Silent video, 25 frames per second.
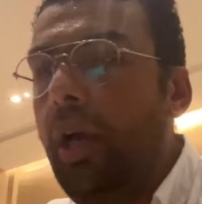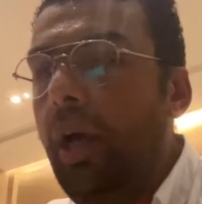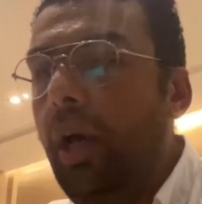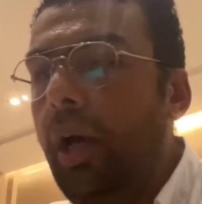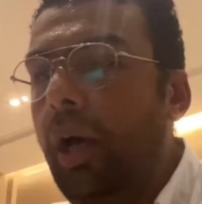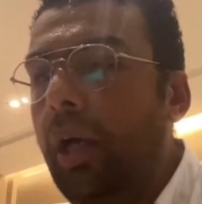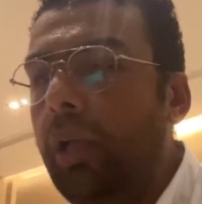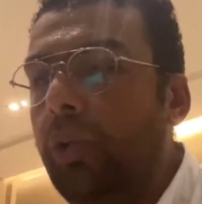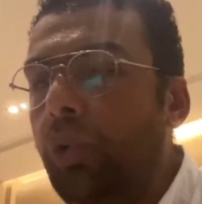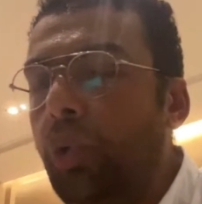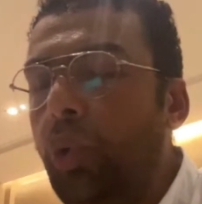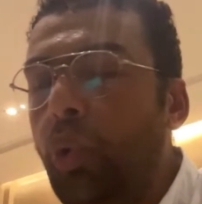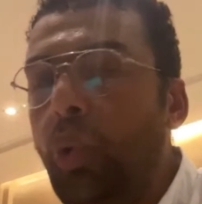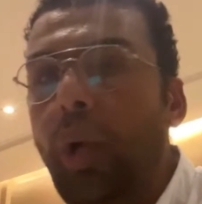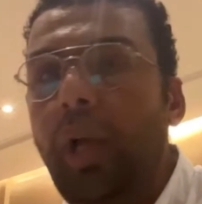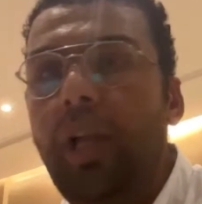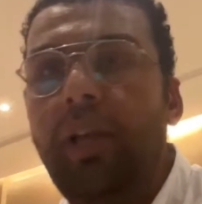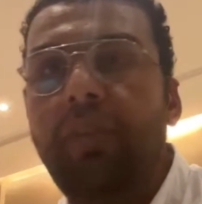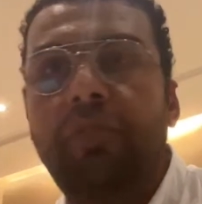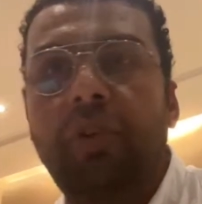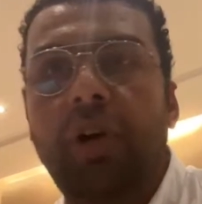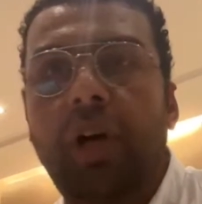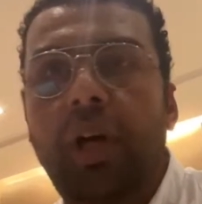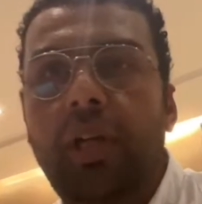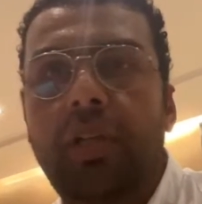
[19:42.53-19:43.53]
to
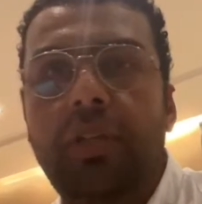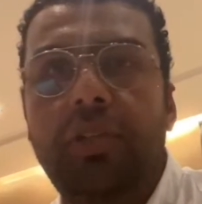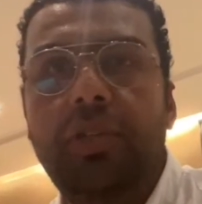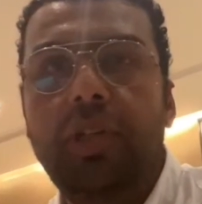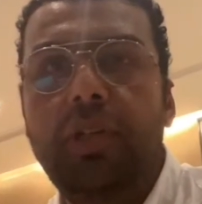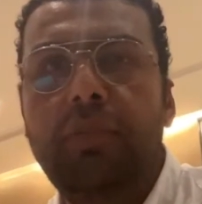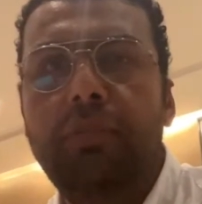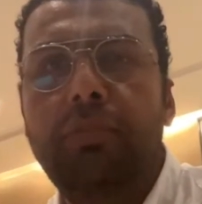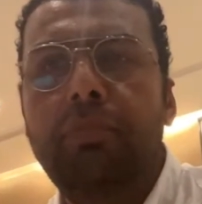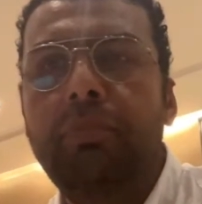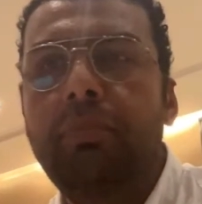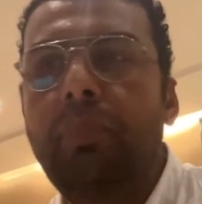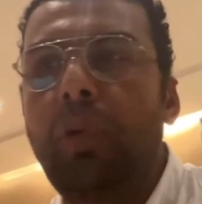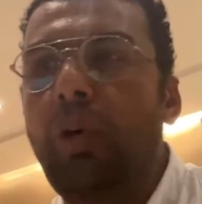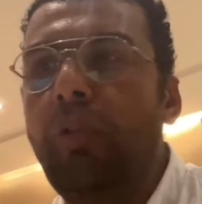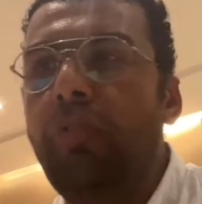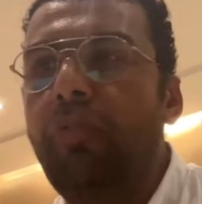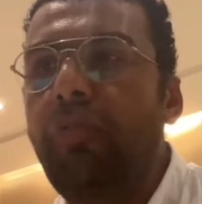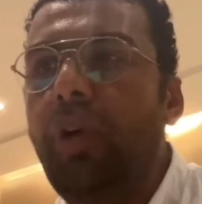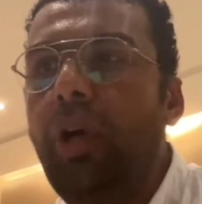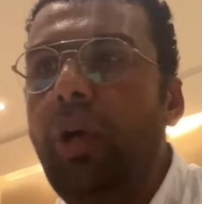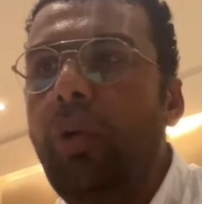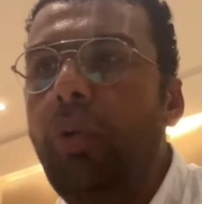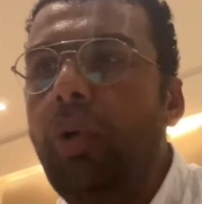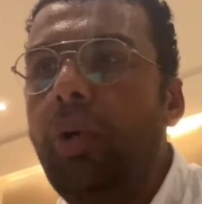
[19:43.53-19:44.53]
qualify some
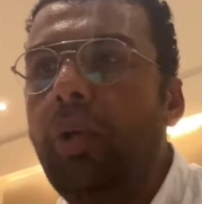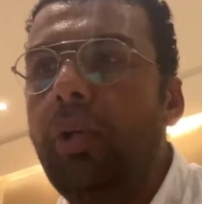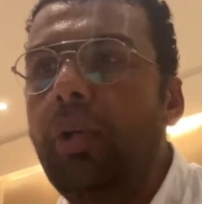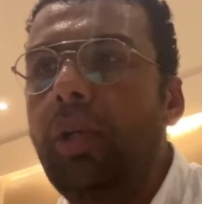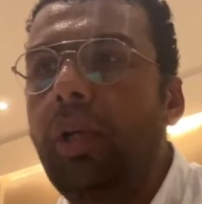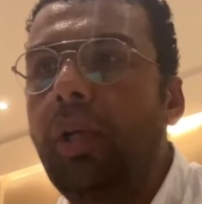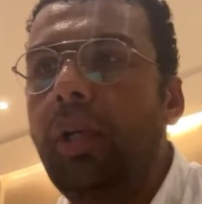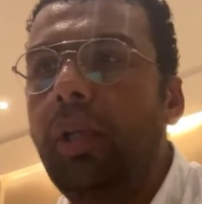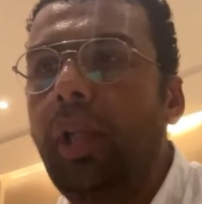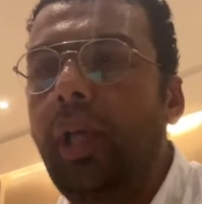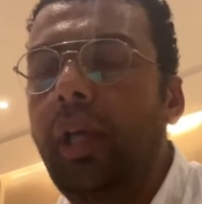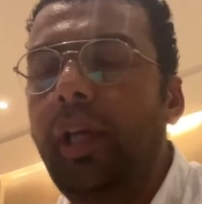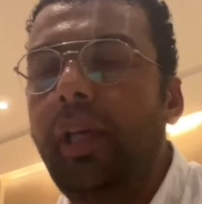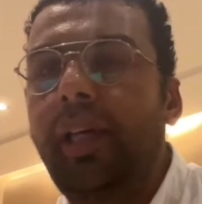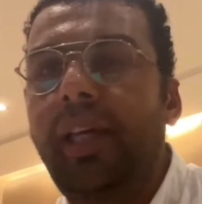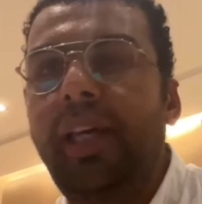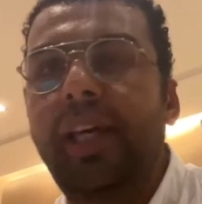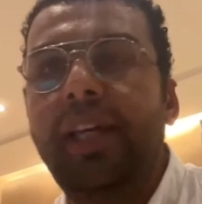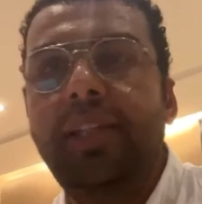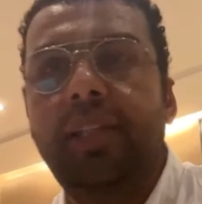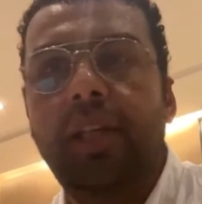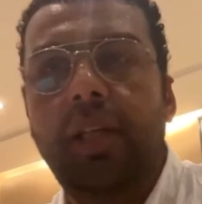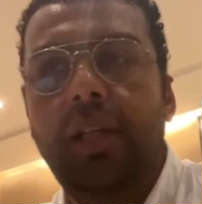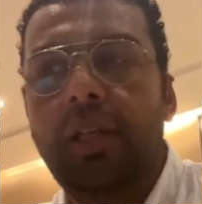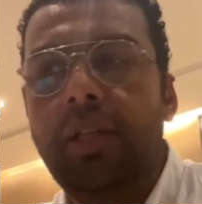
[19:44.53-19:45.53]
of our like
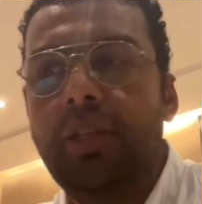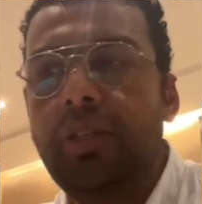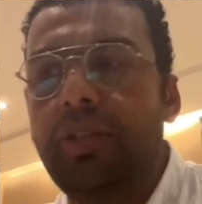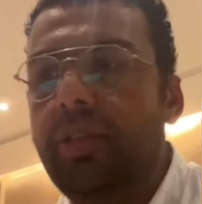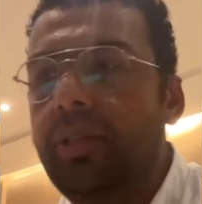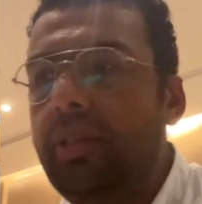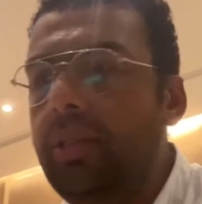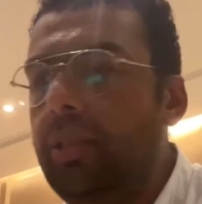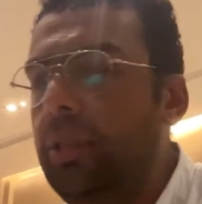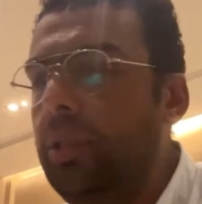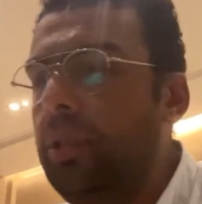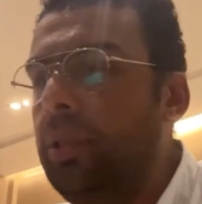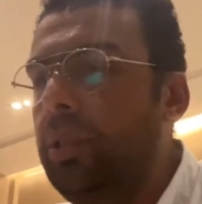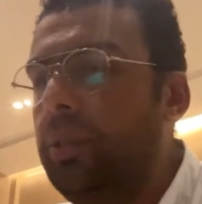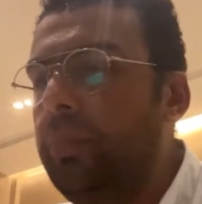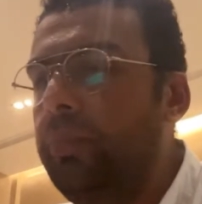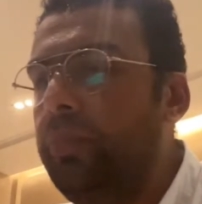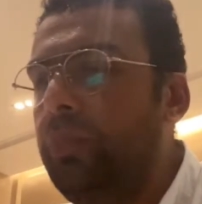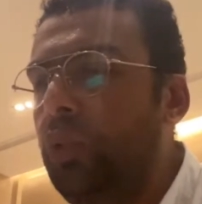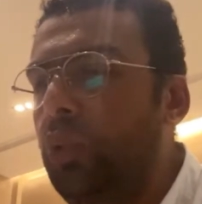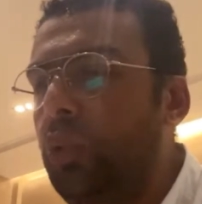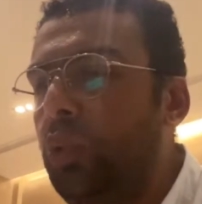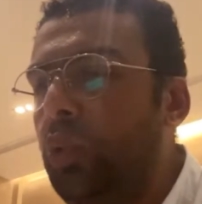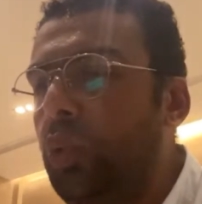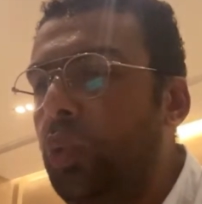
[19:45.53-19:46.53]
catalysts
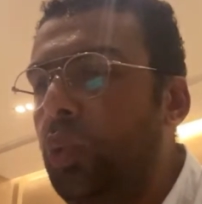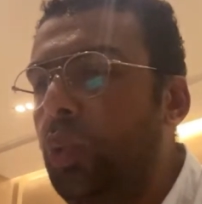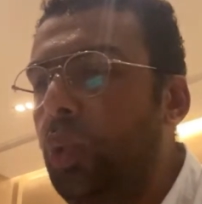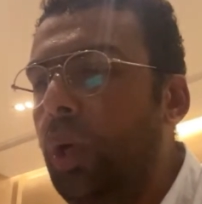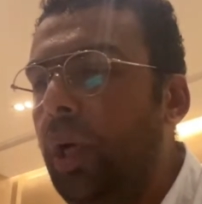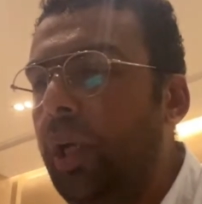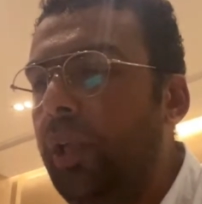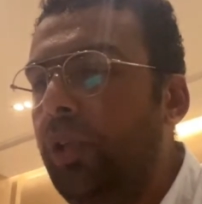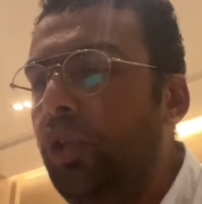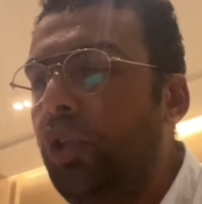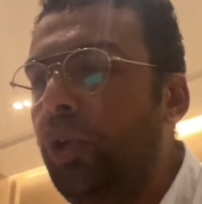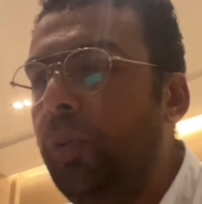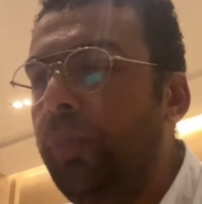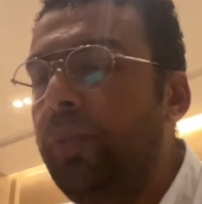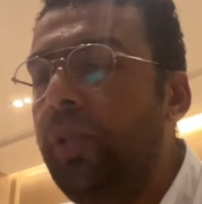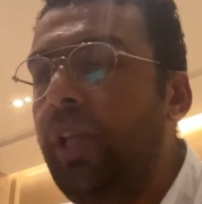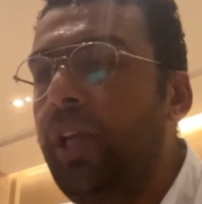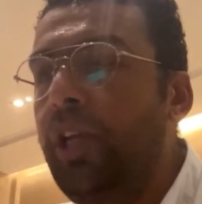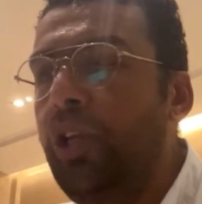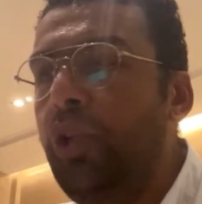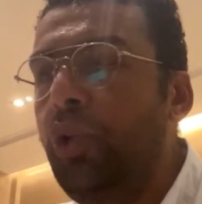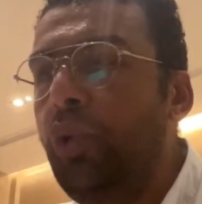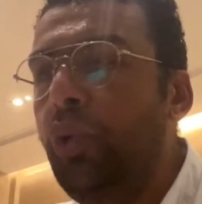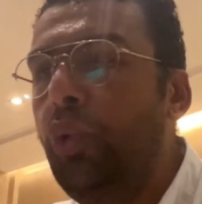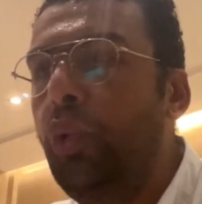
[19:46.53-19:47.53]
to adopt
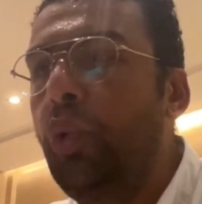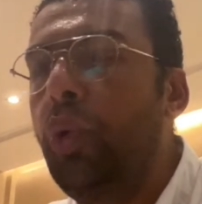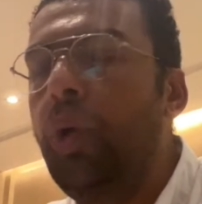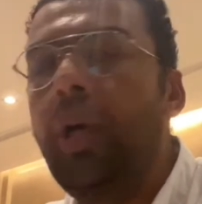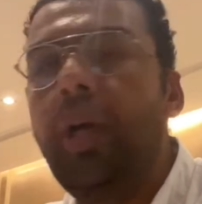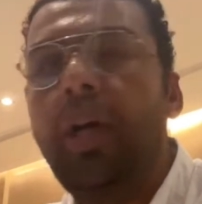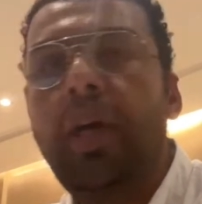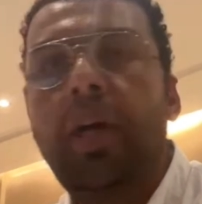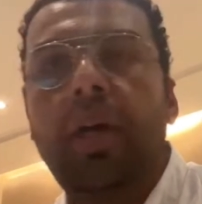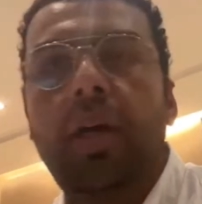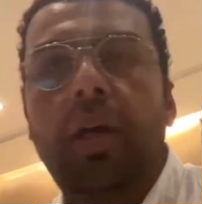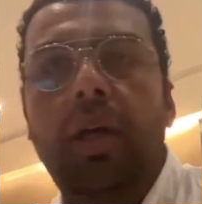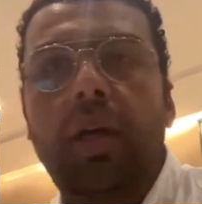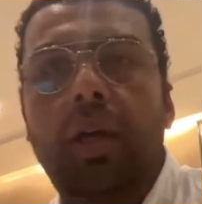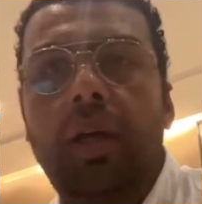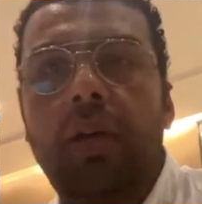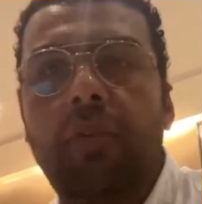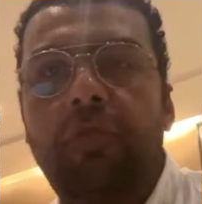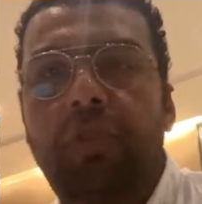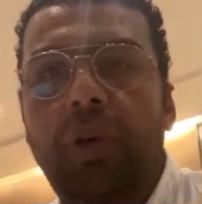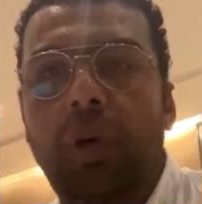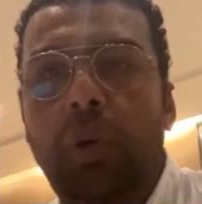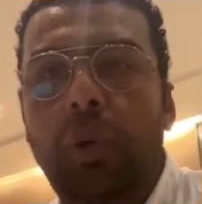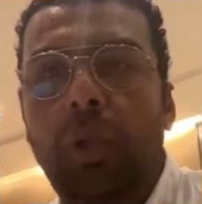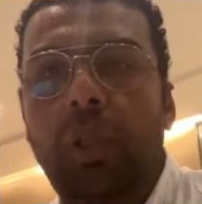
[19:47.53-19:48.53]
the new
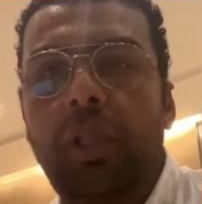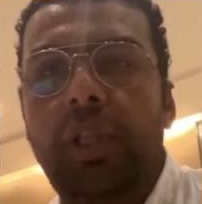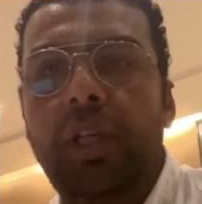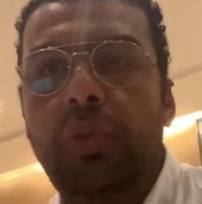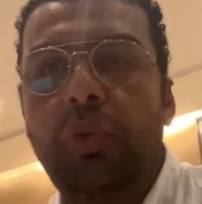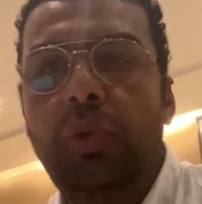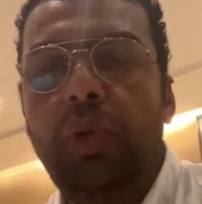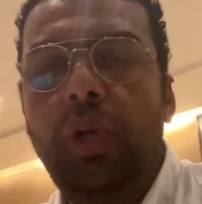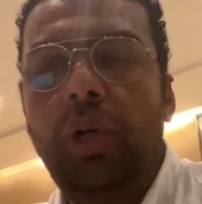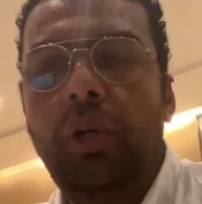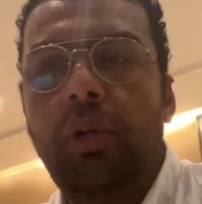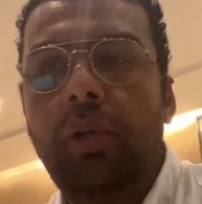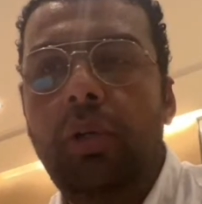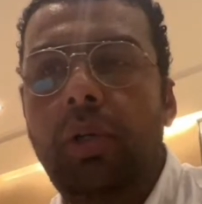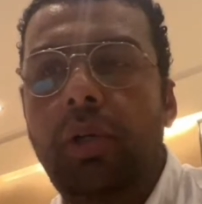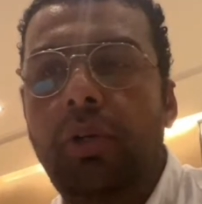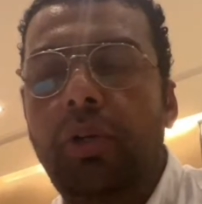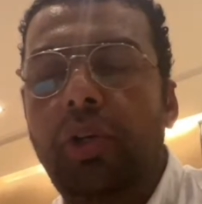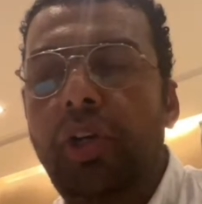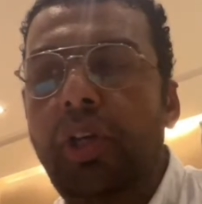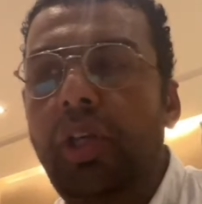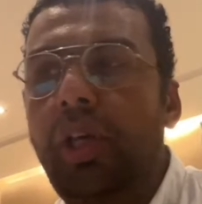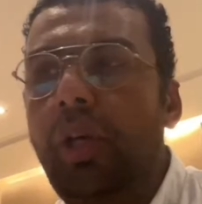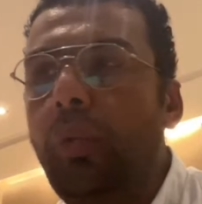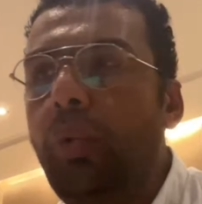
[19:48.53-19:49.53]
fuel that we are
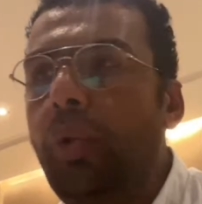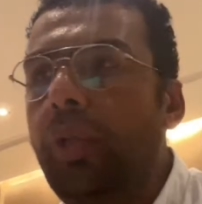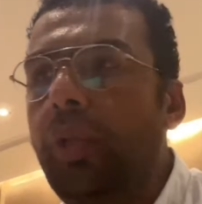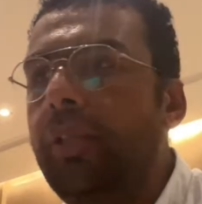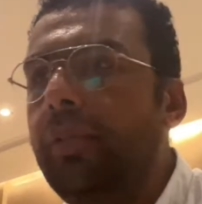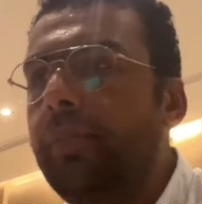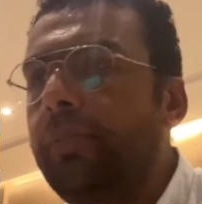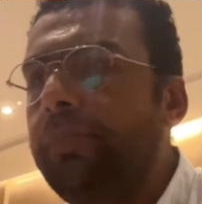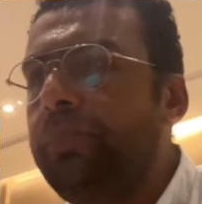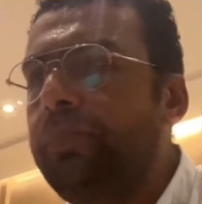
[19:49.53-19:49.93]
running with.